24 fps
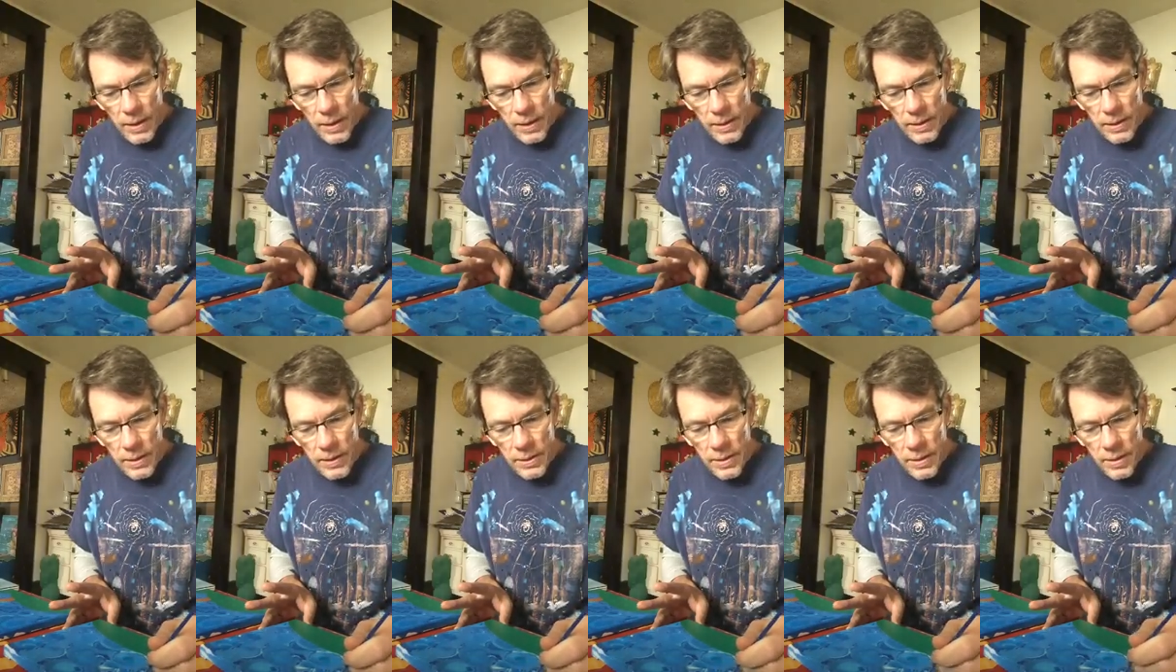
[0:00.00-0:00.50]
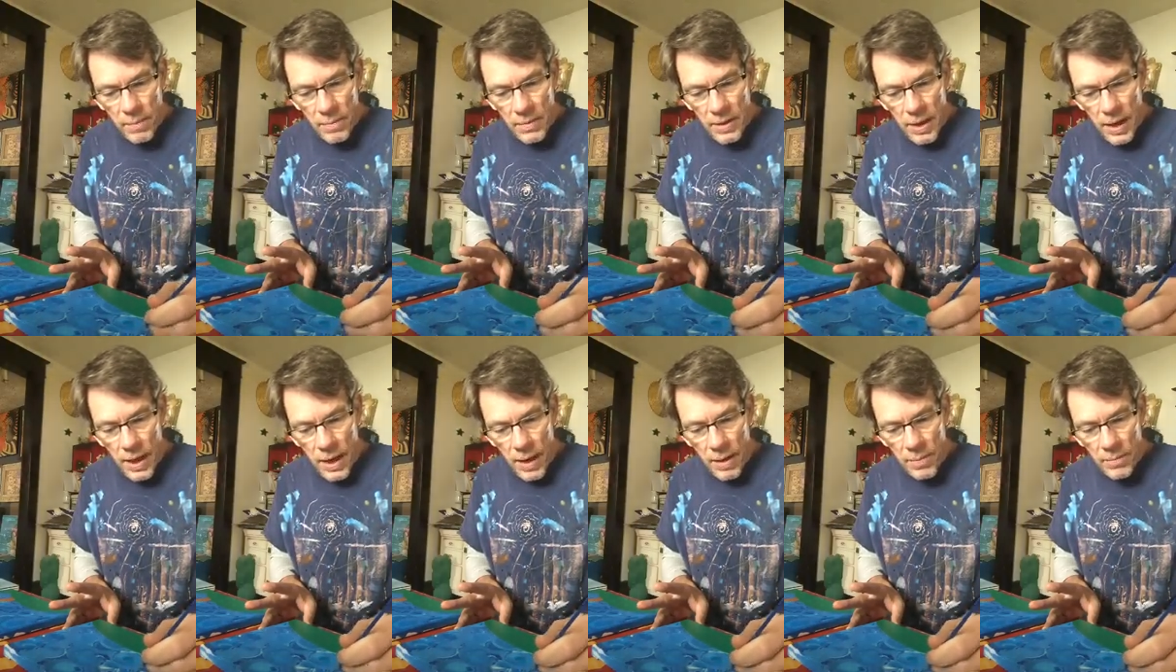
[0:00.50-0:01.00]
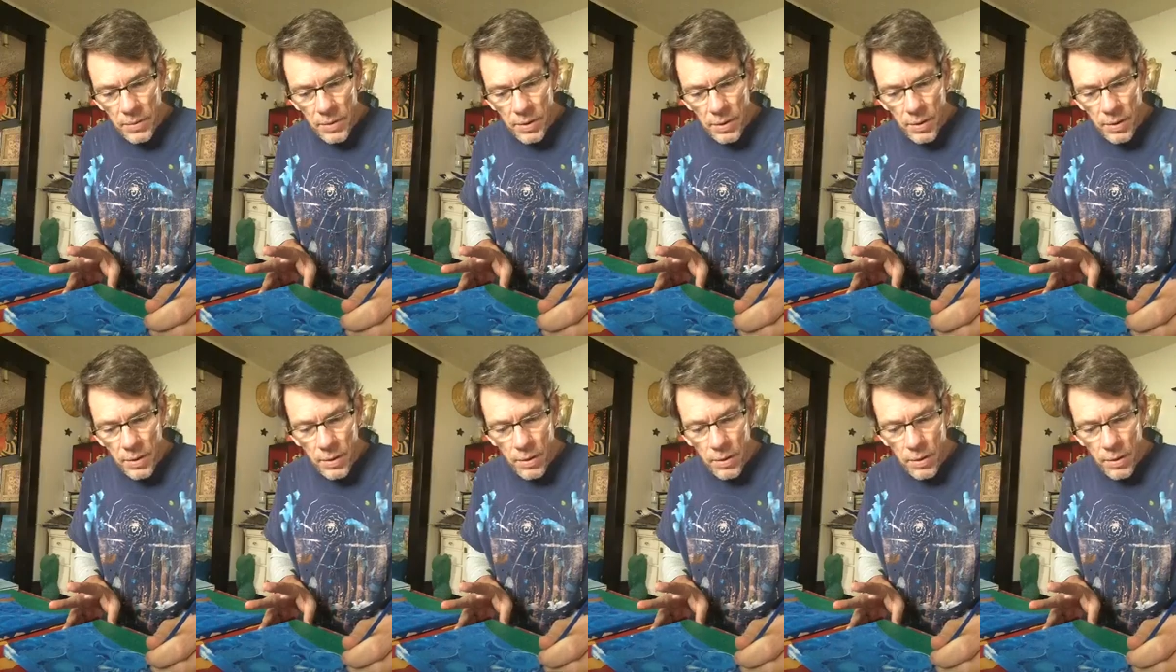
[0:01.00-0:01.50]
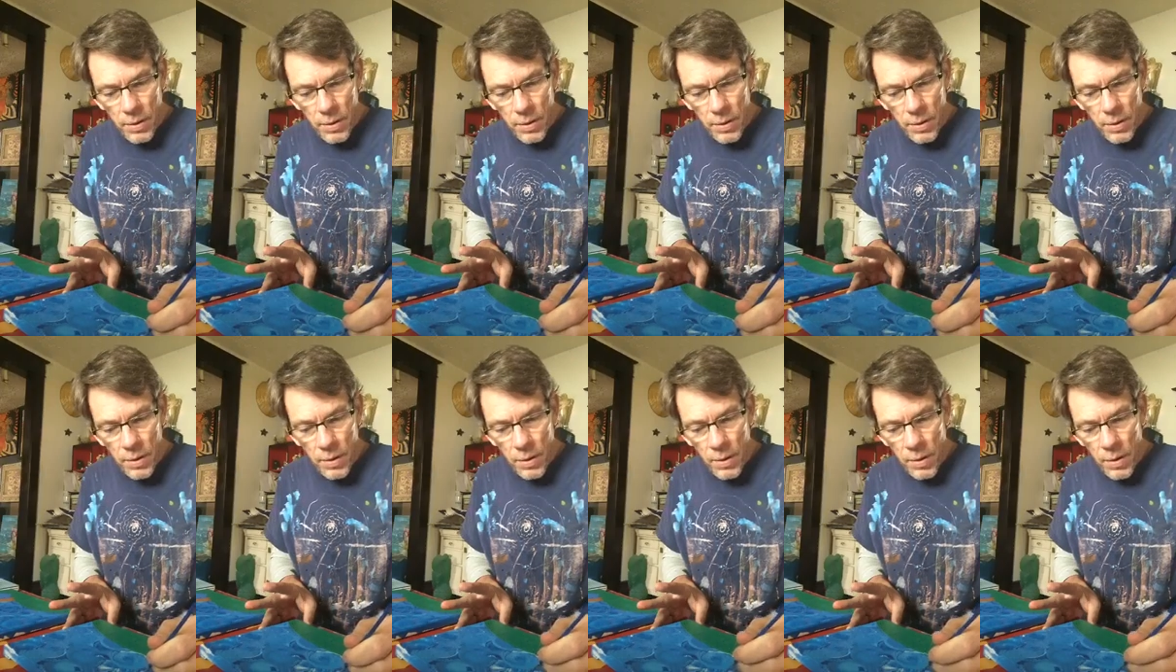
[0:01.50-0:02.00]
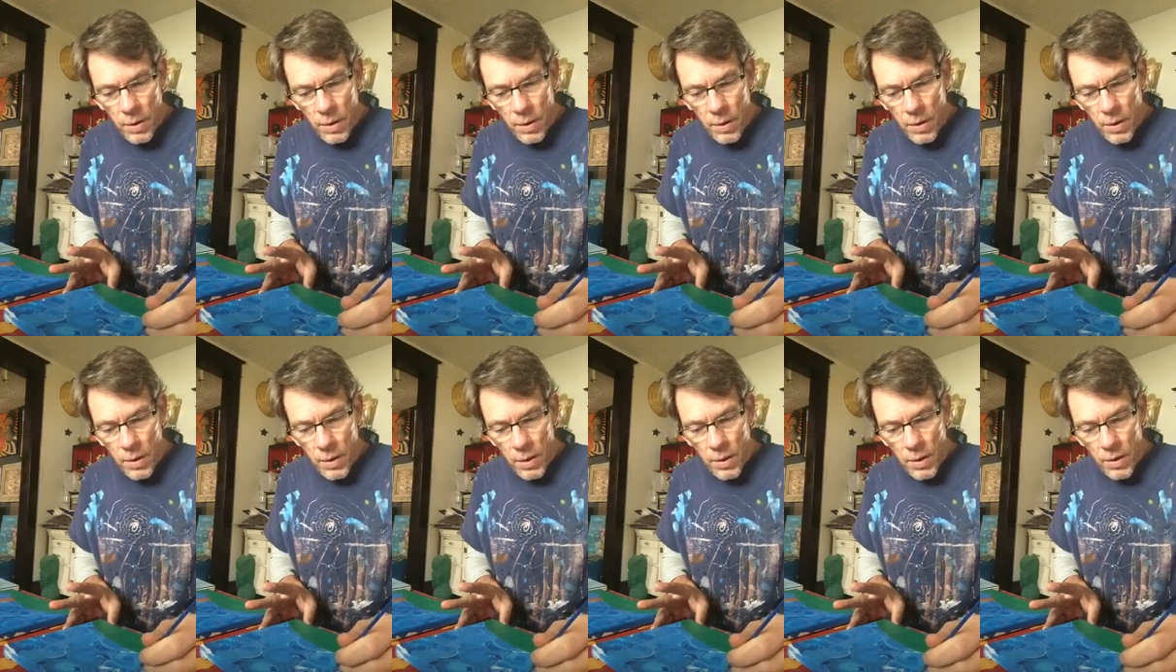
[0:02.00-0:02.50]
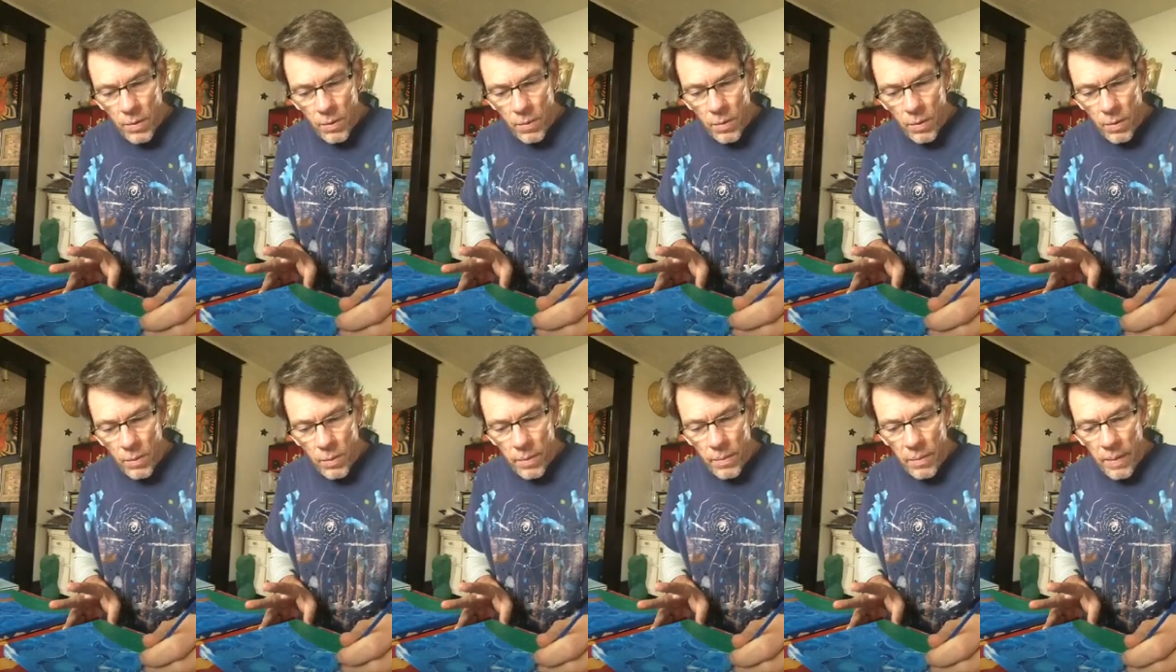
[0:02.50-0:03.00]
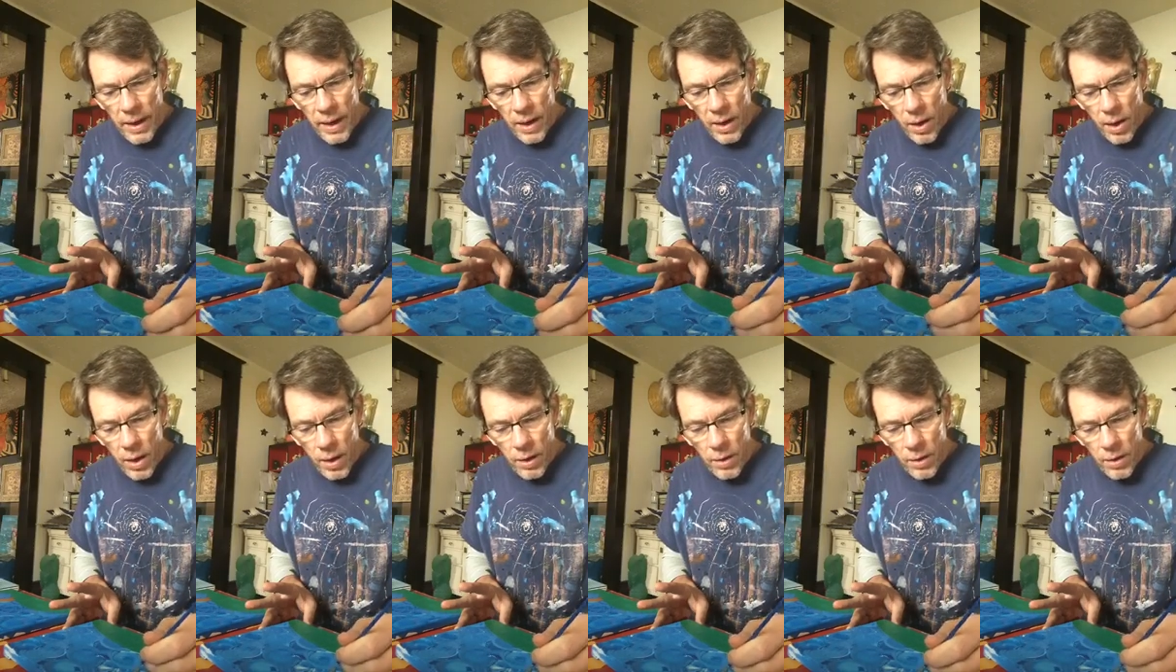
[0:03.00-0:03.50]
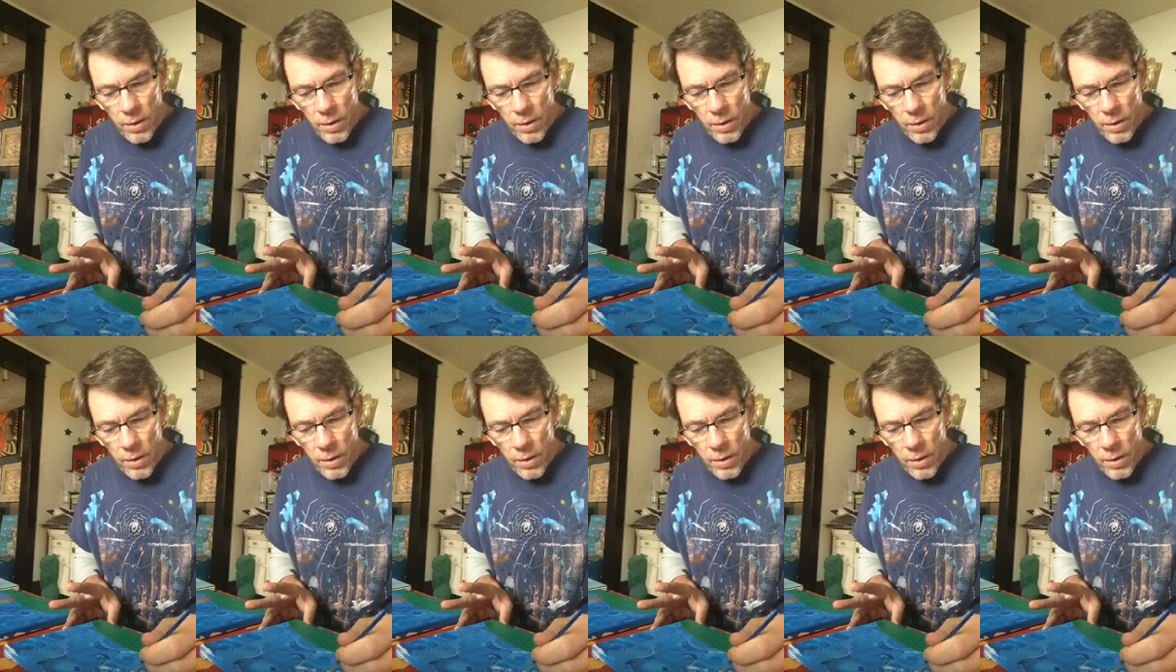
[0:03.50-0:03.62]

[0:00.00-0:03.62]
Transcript: Sometimes, when we make art,